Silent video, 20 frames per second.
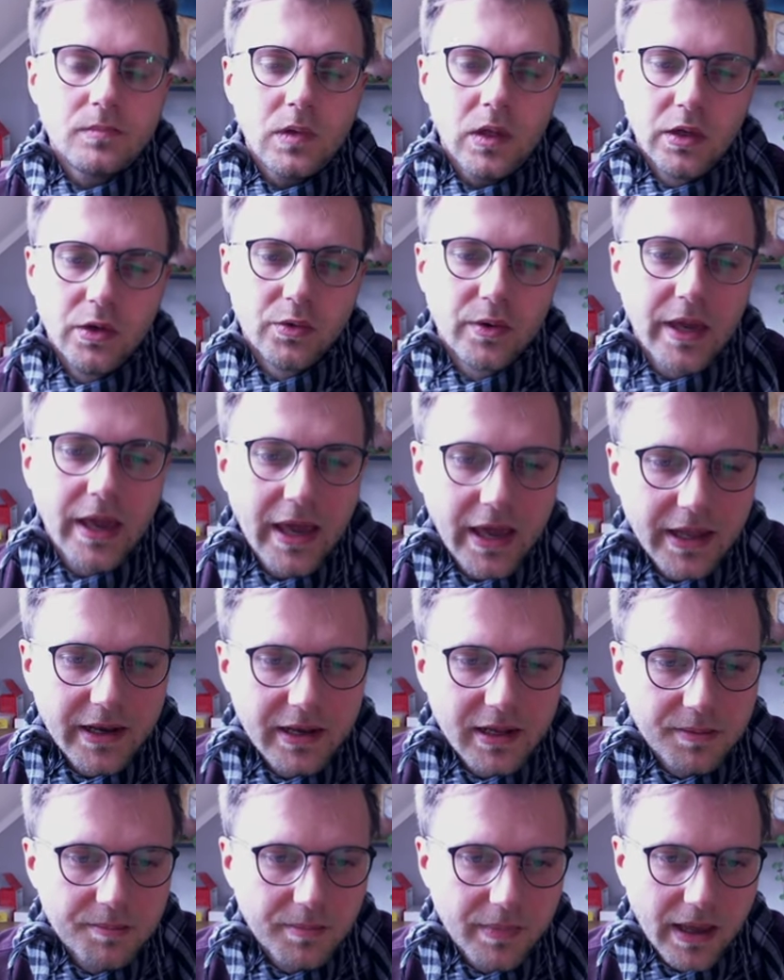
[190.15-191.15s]
you can
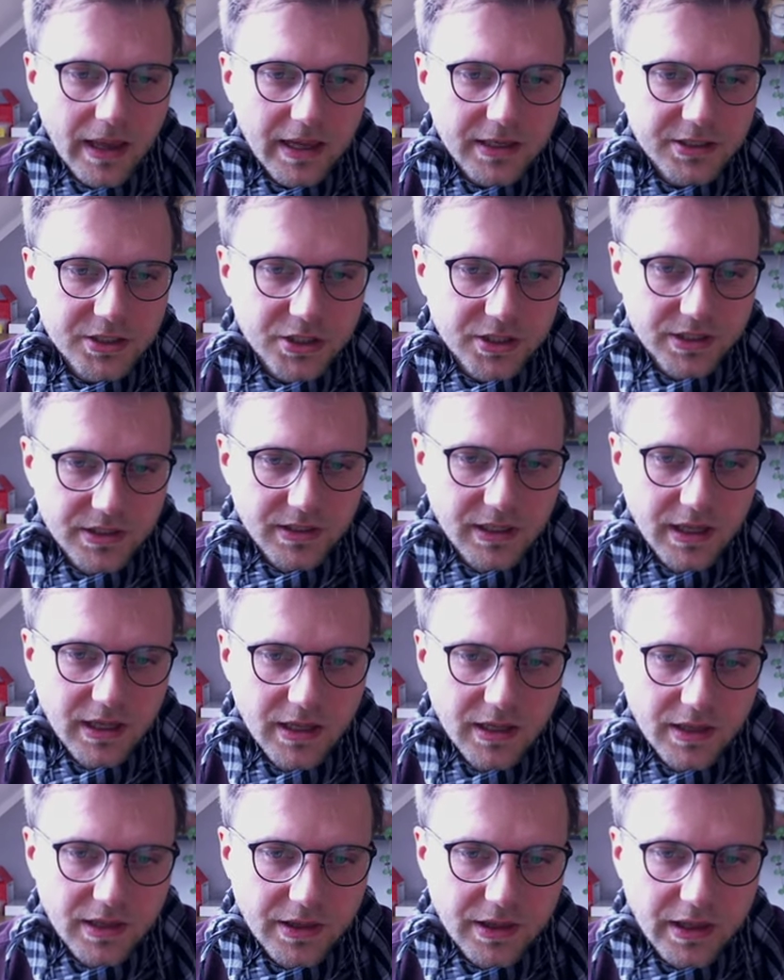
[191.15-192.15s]
imagine
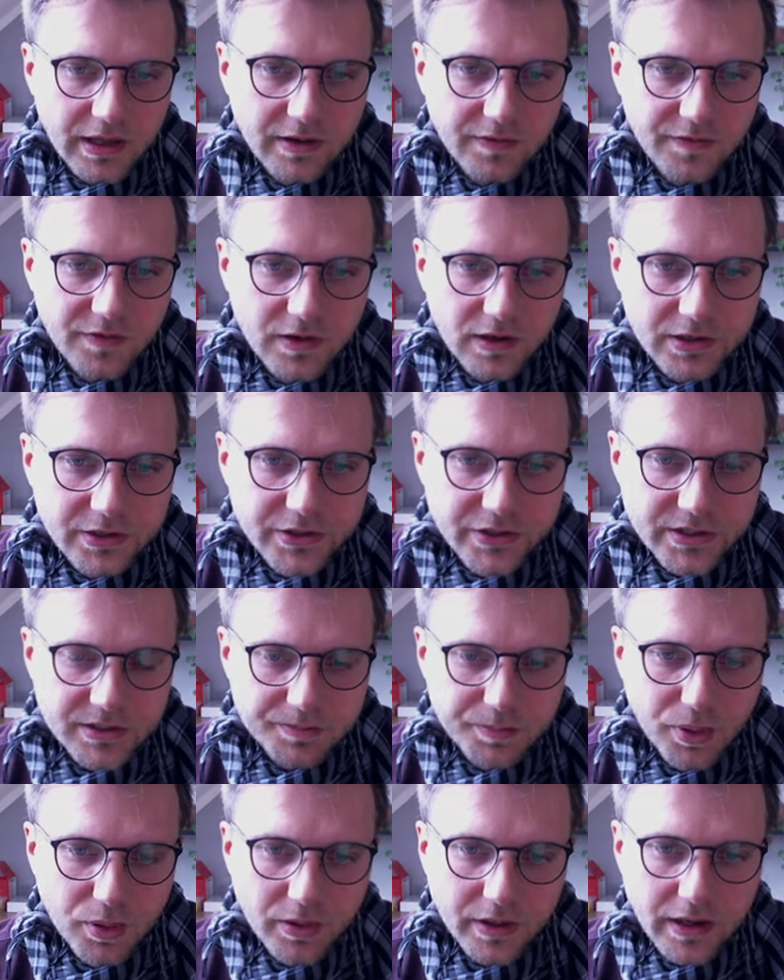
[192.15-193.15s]
that if you are just
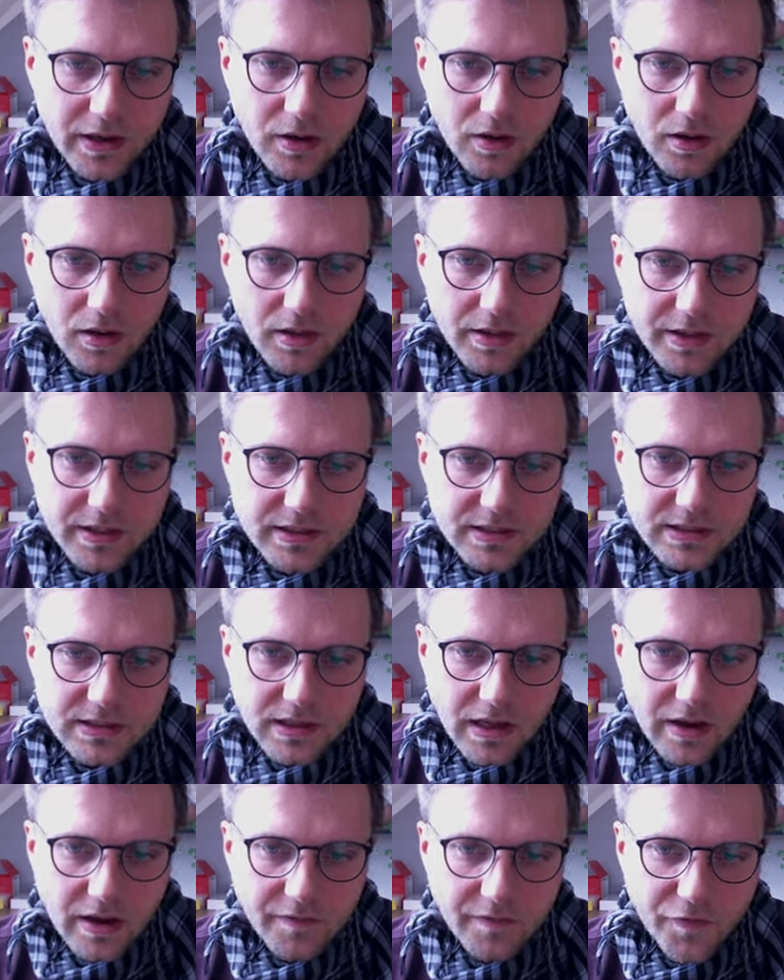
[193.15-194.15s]
putting all these
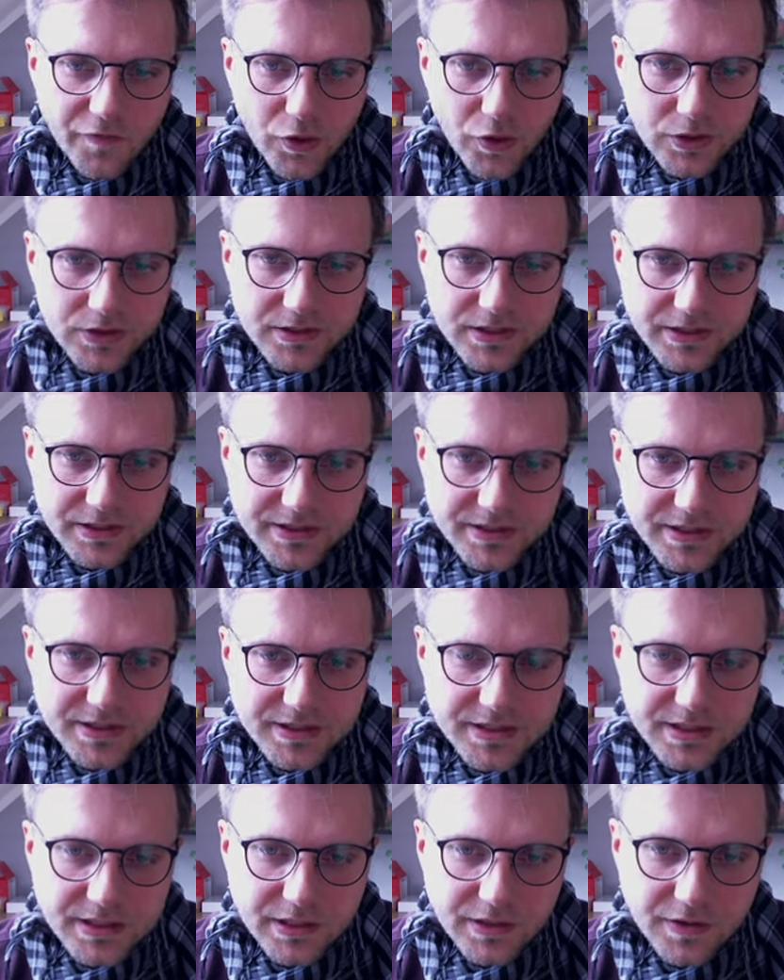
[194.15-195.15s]
uh,
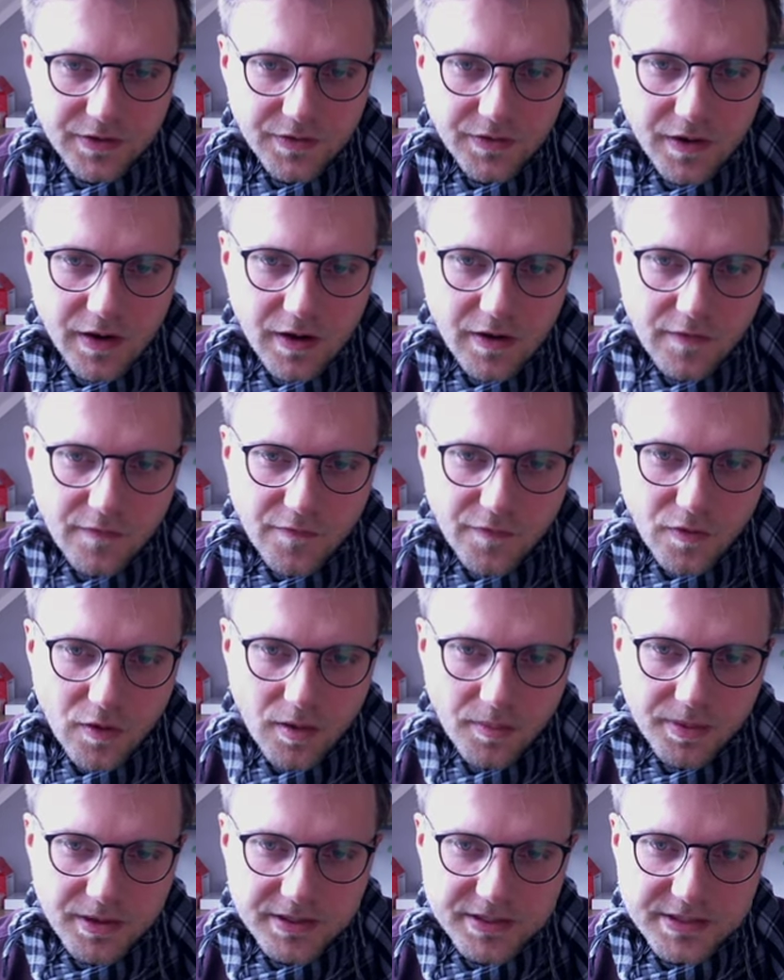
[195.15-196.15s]
vertices here
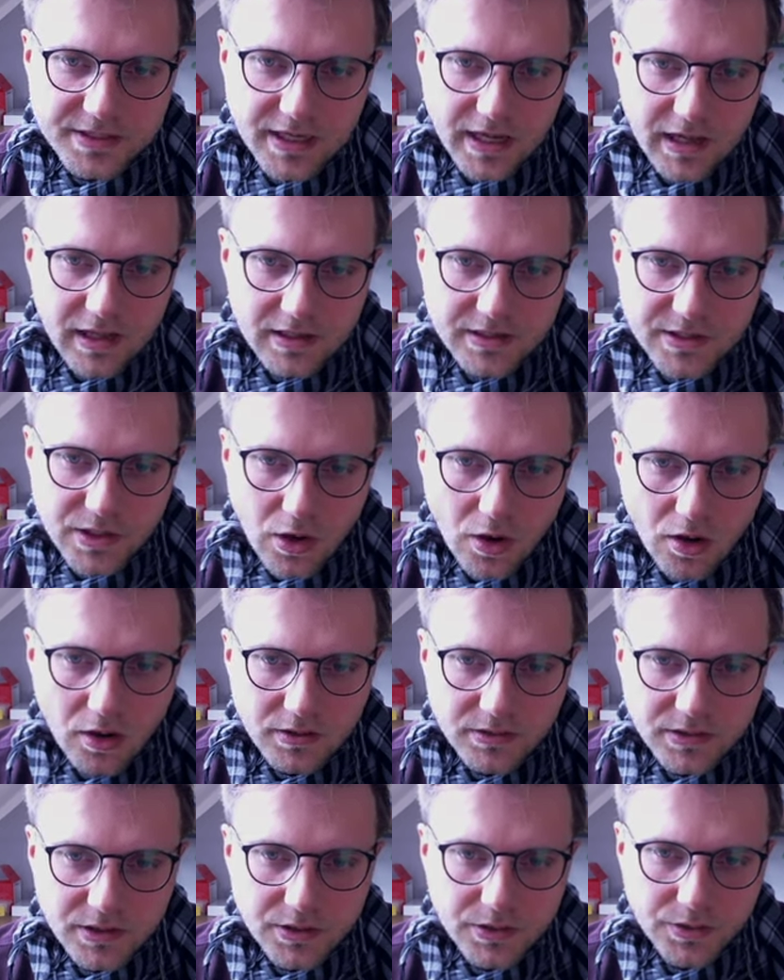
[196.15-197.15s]
from these cells
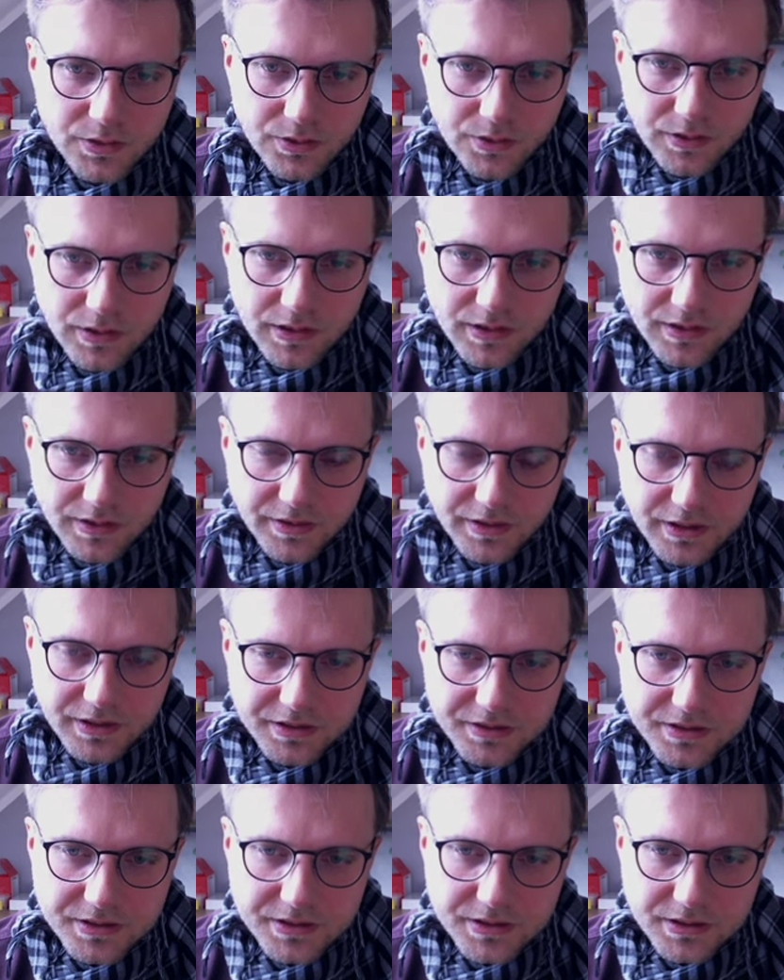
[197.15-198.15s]
onto
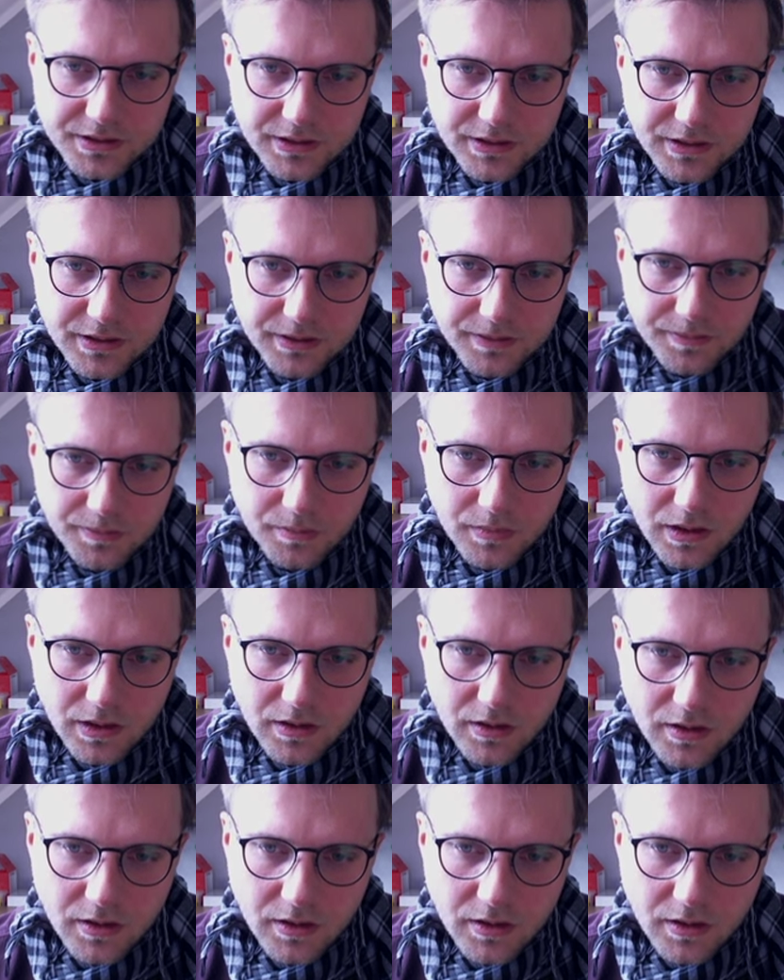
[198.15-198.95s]
this um,